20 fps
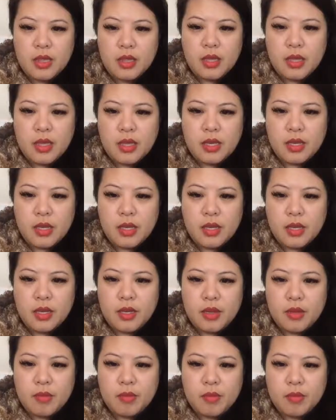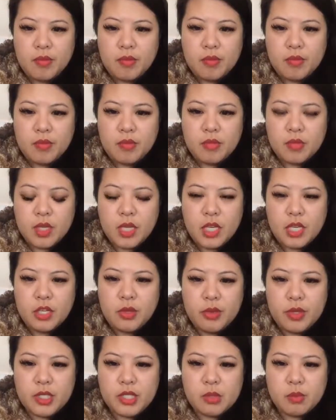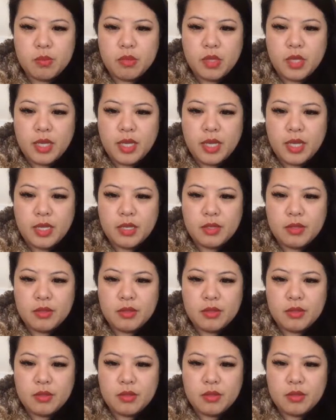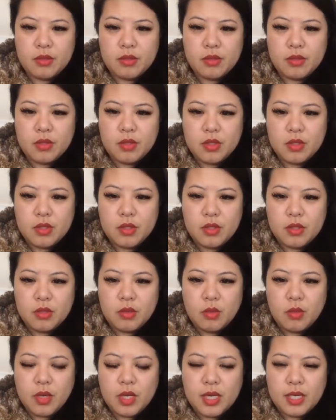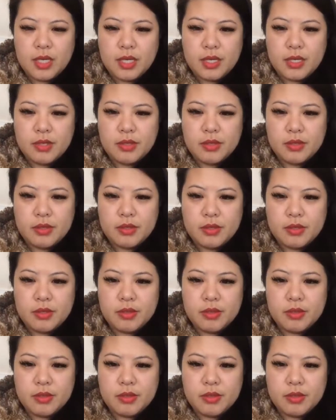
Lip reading: then can you explain what it is?